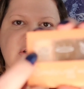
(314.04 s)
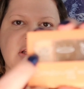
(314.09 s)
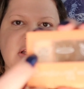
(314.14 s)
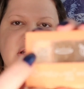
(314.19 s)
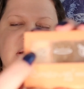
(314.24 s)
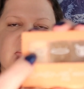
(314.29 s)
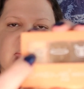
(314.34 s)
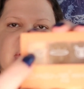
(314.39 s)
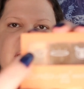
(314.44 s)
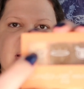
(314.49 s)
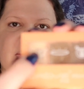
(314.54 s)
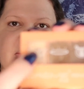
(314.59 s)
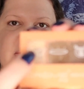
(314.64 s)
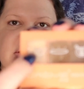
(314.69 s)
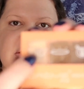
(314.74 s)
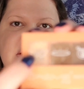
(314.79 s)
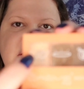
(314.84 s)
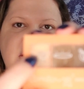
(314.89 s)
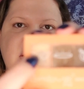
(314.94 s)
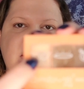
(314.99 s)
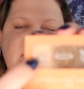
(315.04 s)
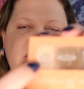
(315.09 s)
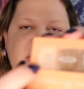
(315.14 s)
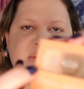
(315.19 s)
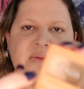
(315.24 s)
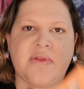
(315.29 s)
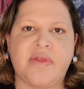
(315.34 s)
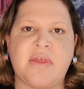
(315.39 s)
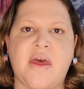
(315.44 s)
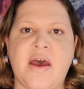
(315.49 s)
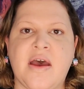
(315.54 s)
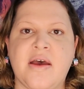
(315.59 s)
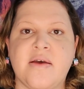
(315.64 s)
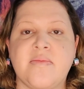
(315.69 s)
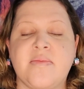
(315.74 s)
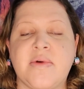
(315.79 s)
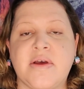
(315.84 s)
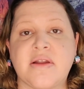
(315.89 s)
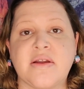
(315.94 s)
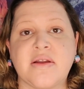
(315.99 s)
clean up the eyebrows a little bit with
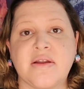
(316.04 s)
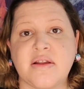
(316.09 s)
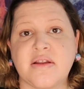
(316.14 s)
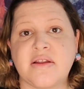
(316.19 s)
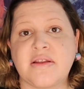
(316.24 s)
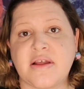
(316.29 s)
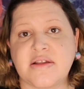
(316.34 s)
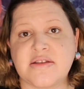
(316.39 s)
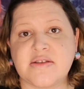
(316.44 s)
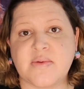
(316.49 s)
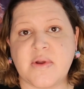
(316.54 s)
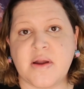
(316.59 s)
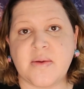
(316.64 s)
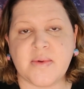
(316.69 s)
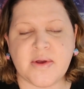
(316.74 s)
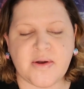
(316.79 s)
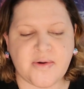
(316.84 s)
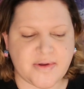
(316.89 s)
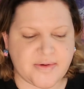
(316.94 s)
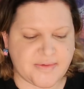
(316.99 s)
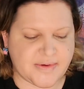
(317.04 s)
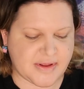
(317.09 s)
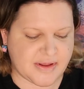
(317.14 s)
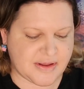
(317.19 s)
that, but that's what I'm going